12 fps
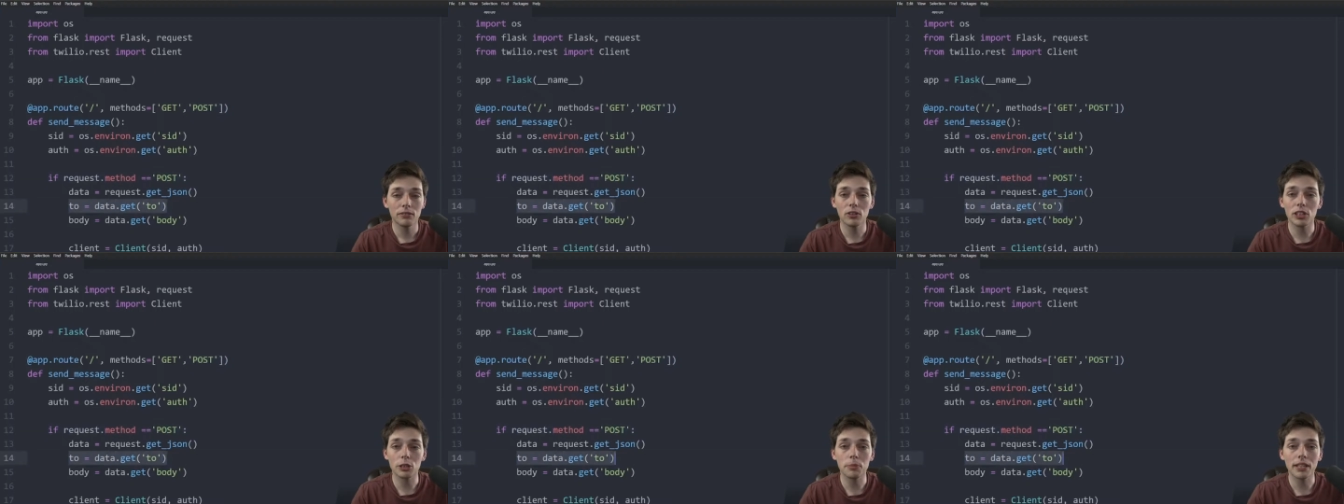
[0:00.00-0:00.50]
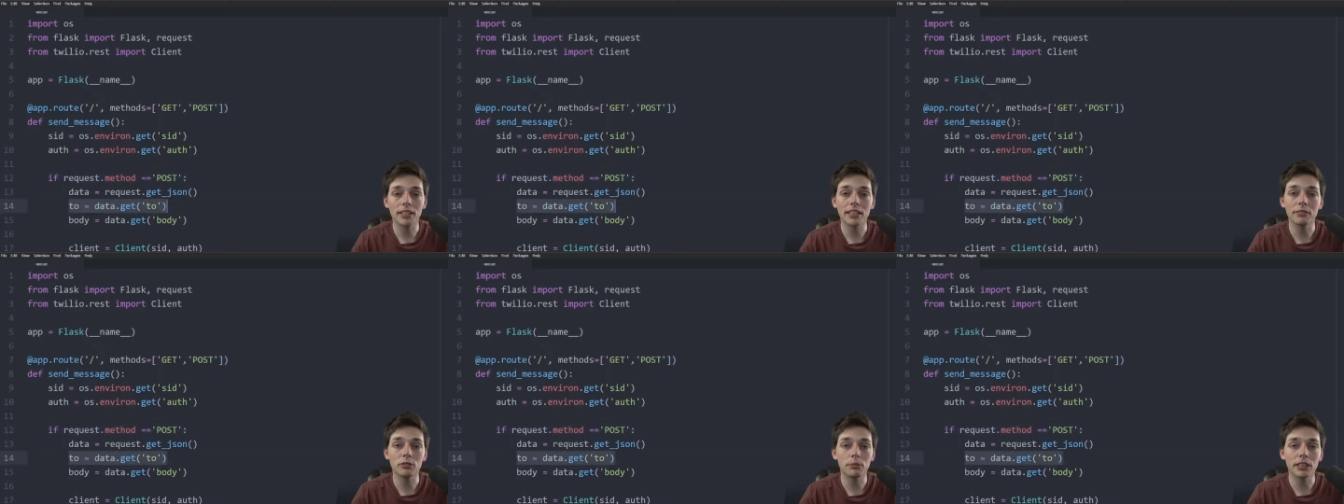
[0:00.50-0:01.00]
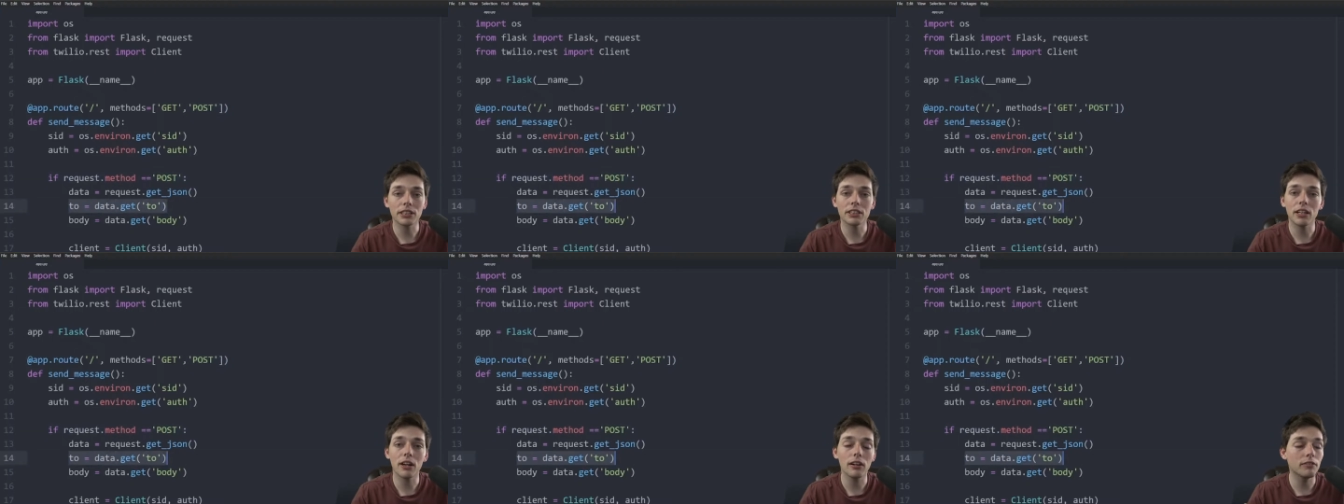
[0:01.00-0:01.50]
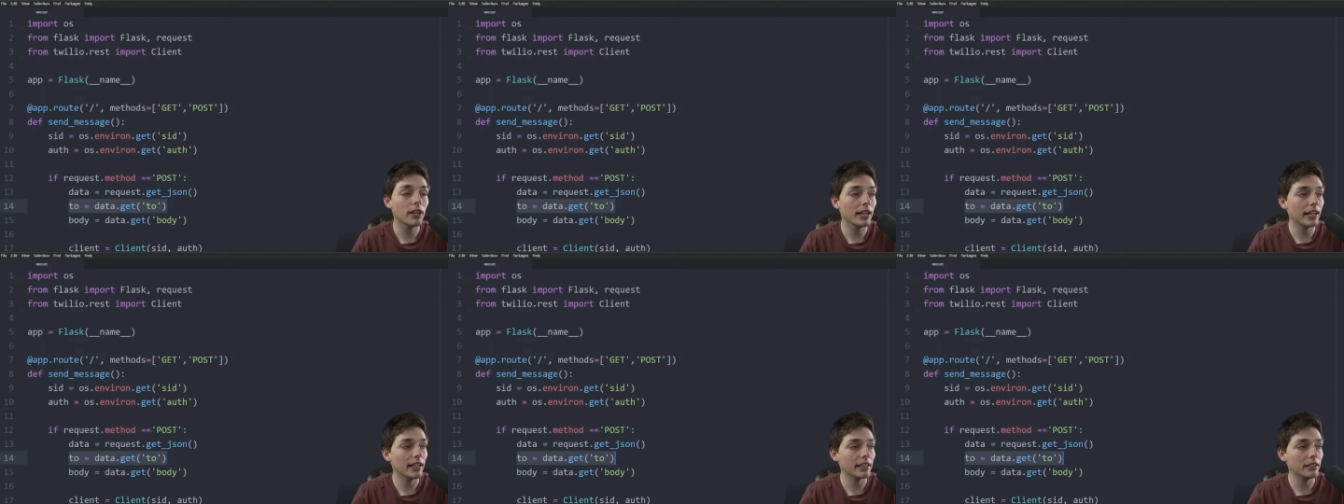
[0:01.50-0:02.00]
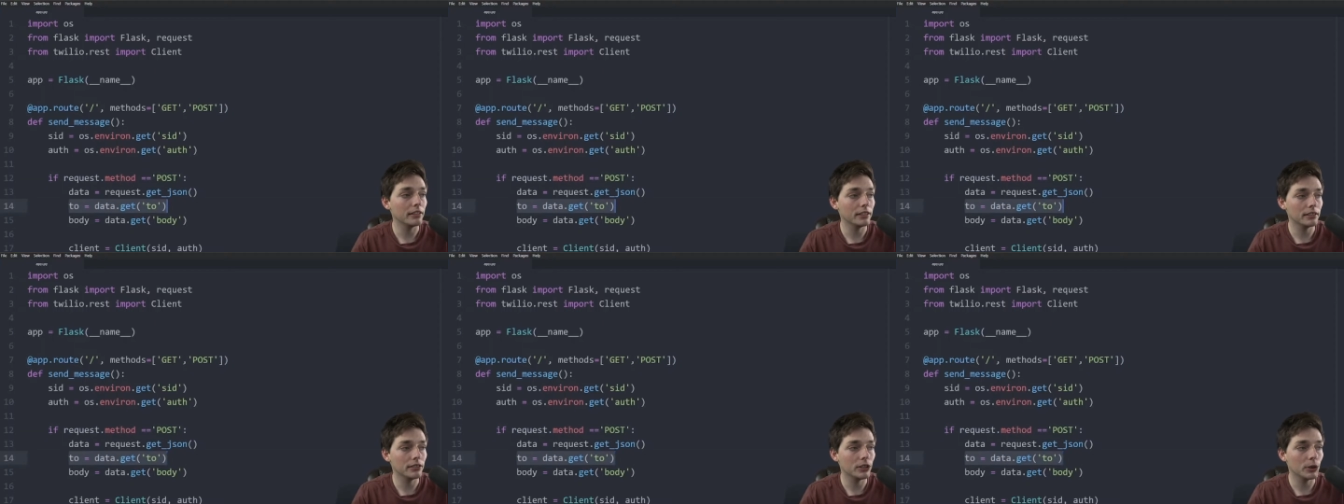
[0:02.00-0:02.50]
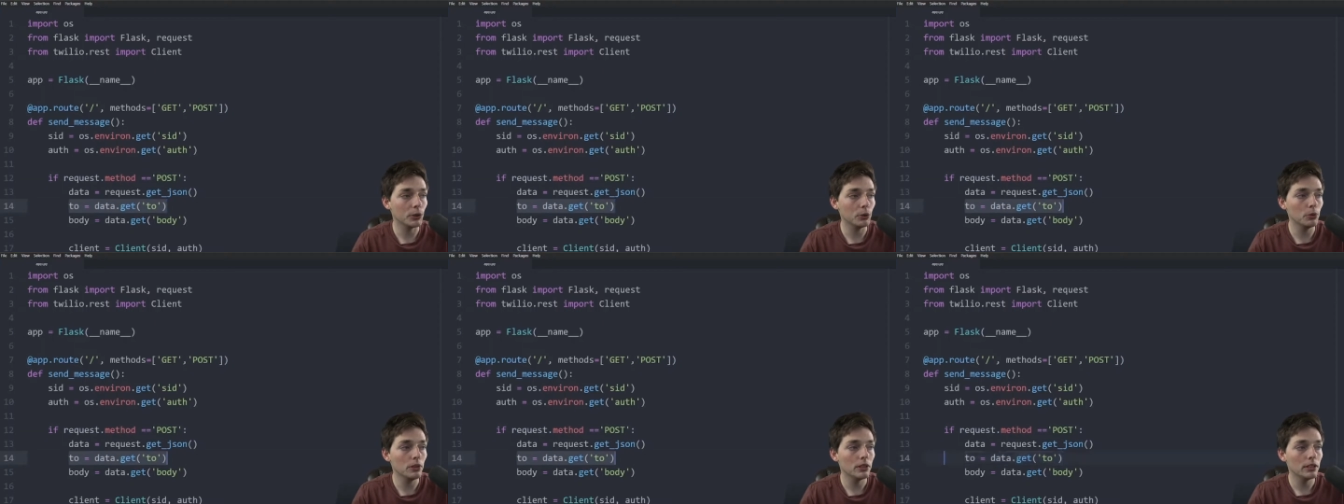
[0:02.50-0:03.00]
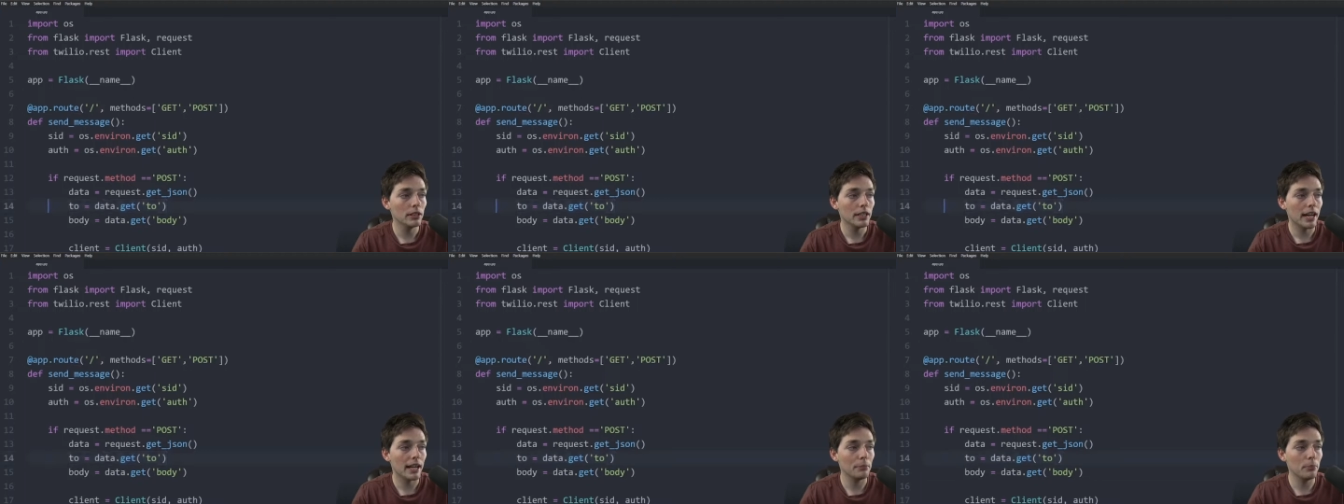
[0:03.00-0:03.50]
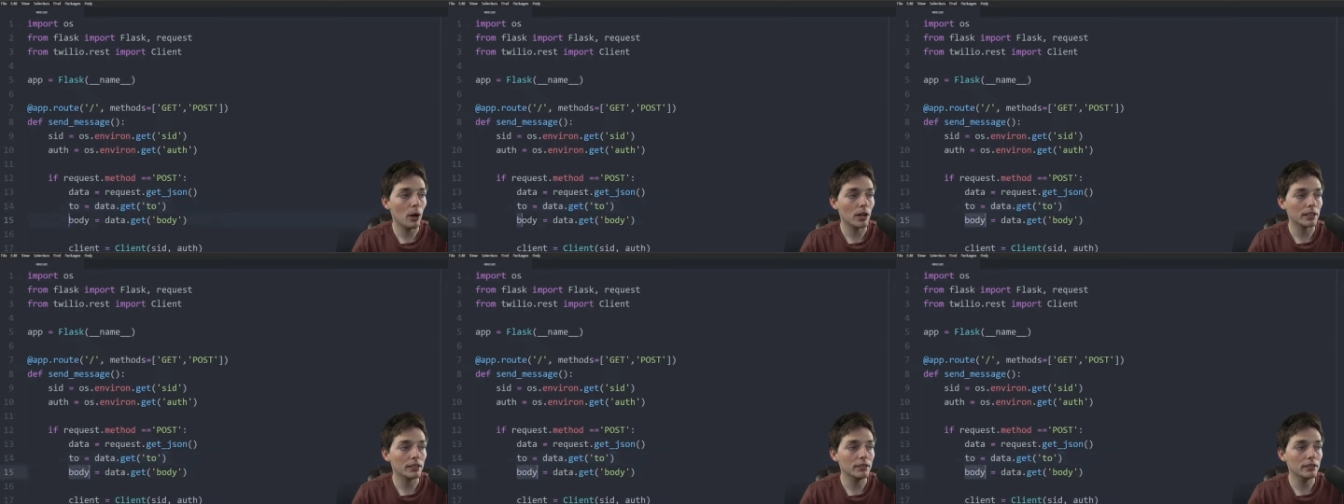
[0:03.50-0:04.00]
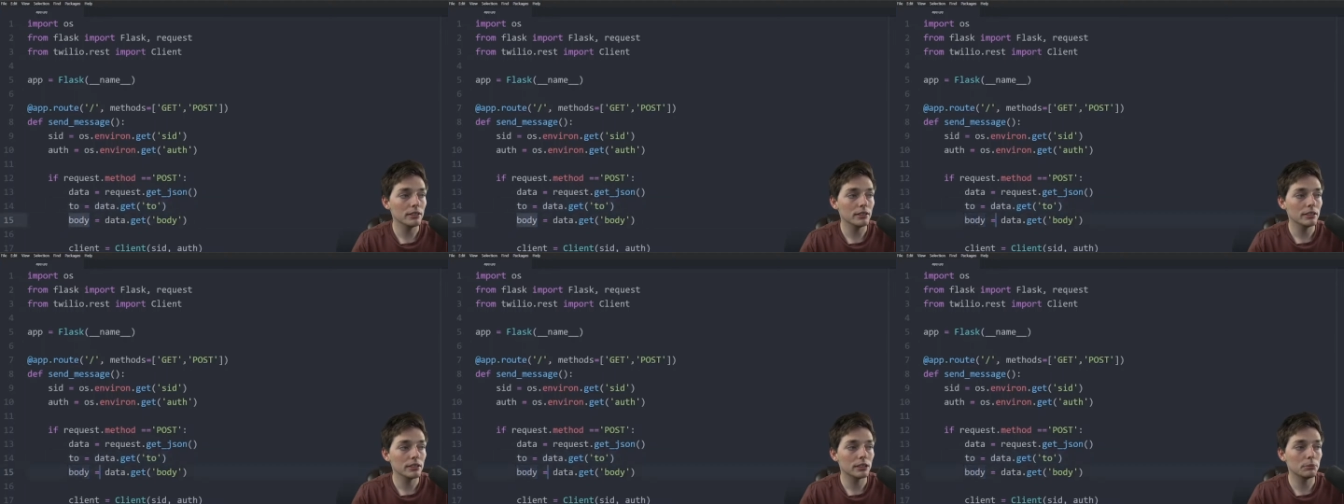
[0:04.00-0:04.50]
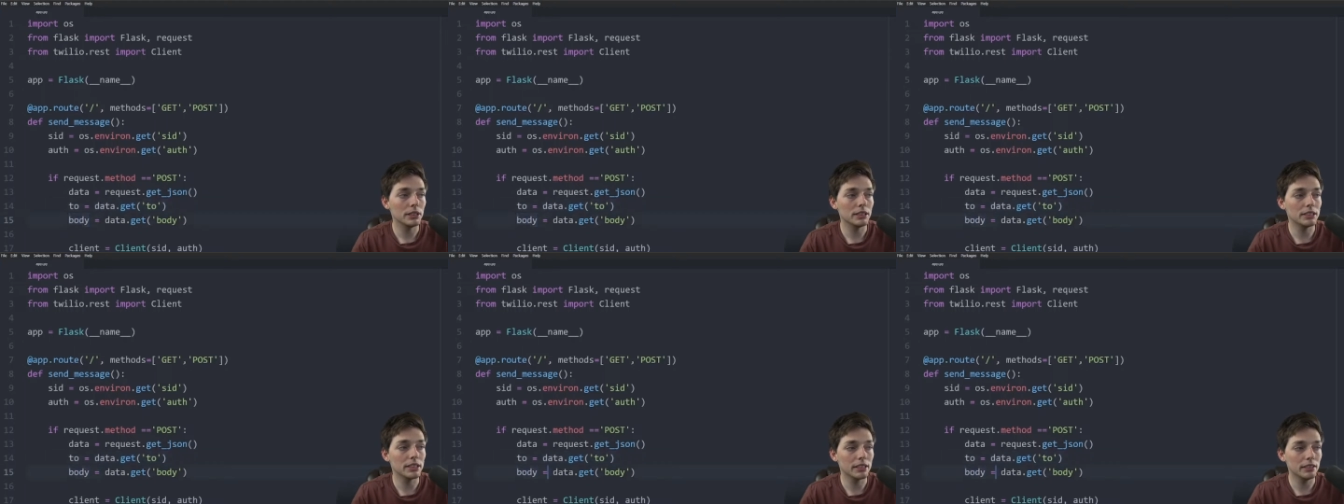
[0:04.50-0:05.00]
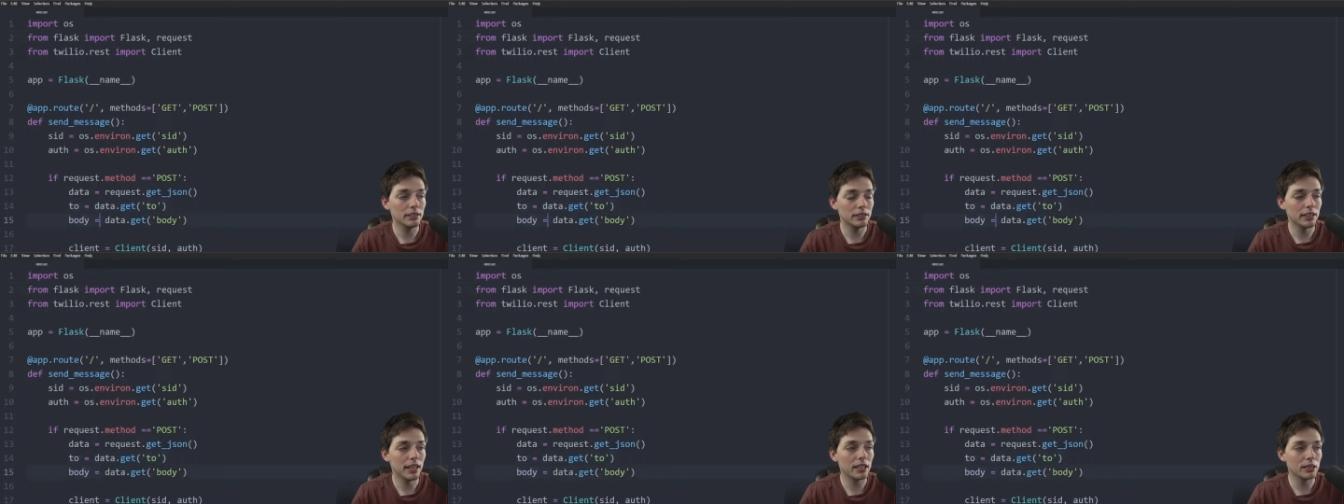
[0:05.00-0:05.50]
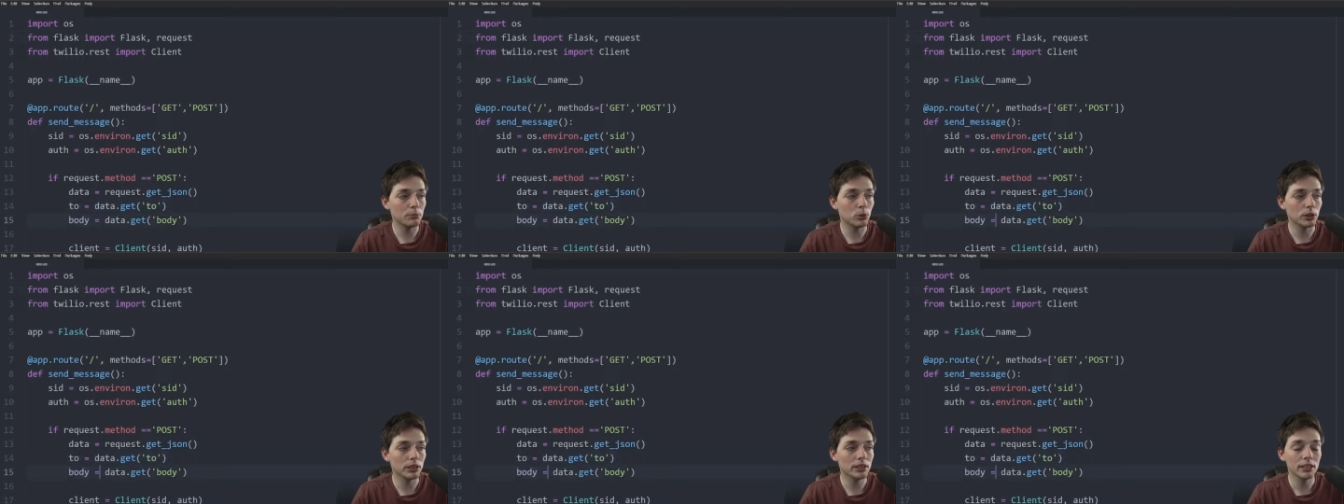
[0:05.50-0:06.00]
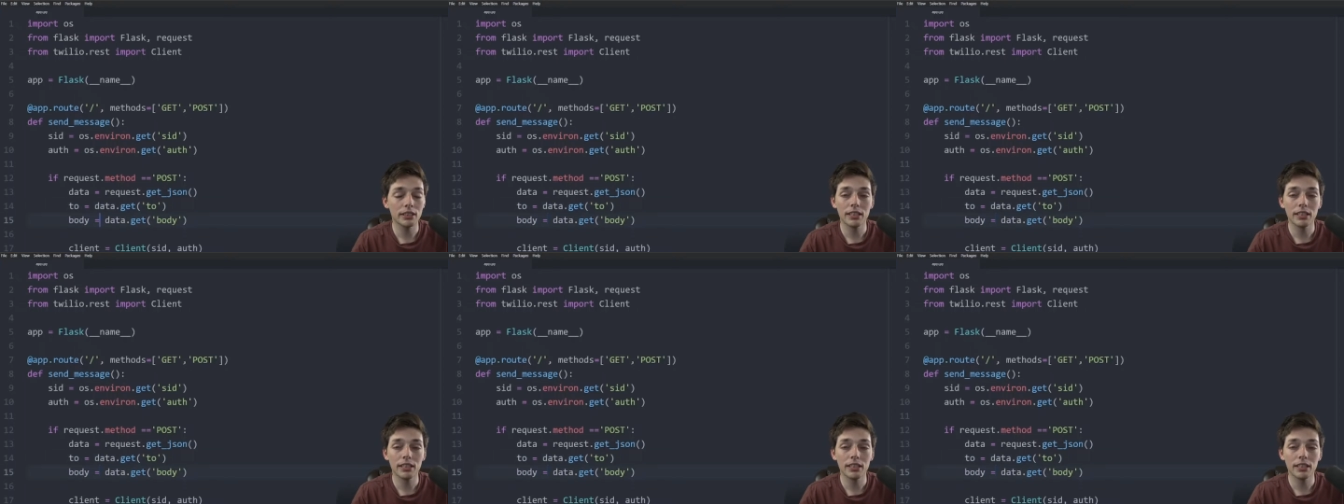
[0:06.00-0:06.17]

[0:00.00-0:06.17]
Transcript: We're expecting information of a to and body to be sent to that endpoint,